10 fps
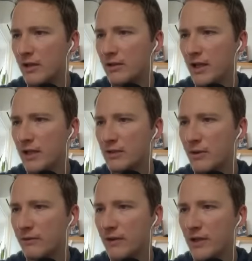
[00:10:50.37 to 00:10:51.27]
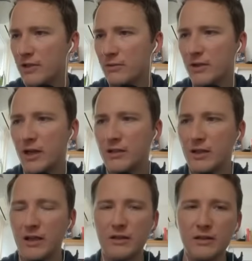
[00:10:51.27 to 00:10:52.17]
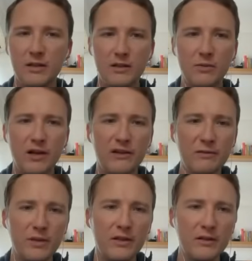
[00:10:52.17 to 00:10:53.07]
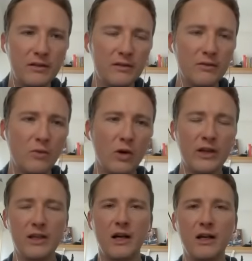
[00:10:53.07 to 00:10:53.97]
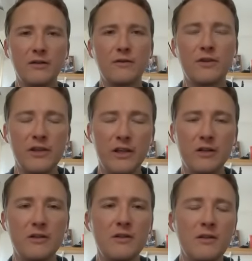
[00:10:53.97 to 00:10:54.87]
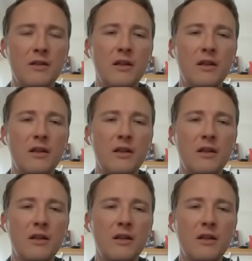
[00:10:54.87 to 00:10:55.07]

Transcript: Yeah, it's my flagship content. It's what I've been working on for years.